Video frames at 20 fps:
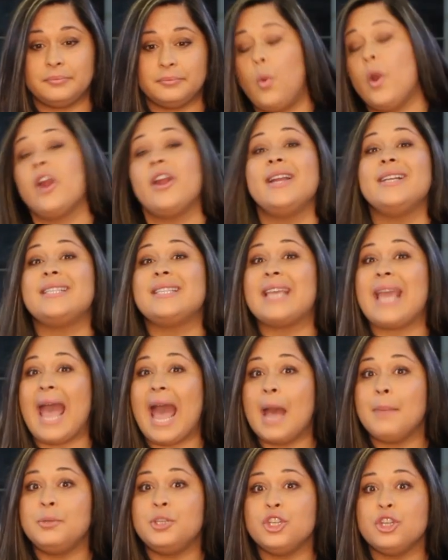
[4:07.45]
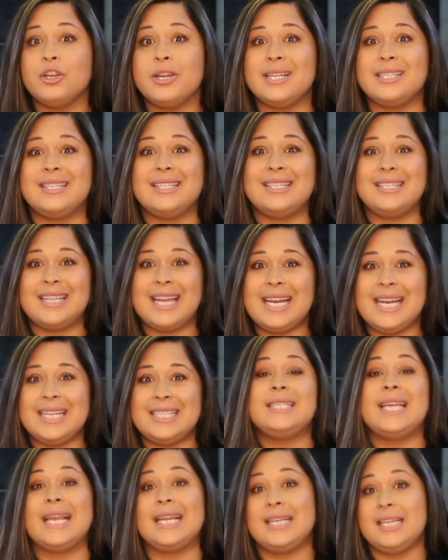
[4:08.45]
where his capture and study
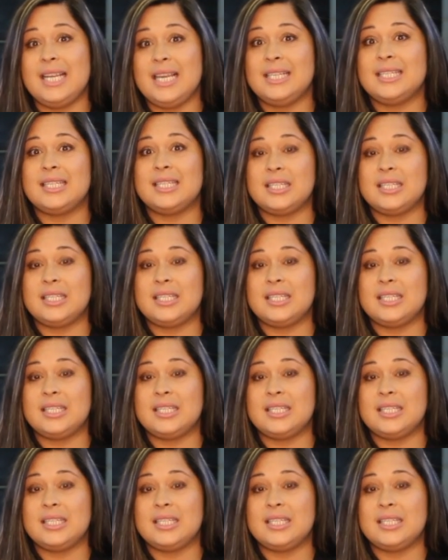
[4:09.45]
techniques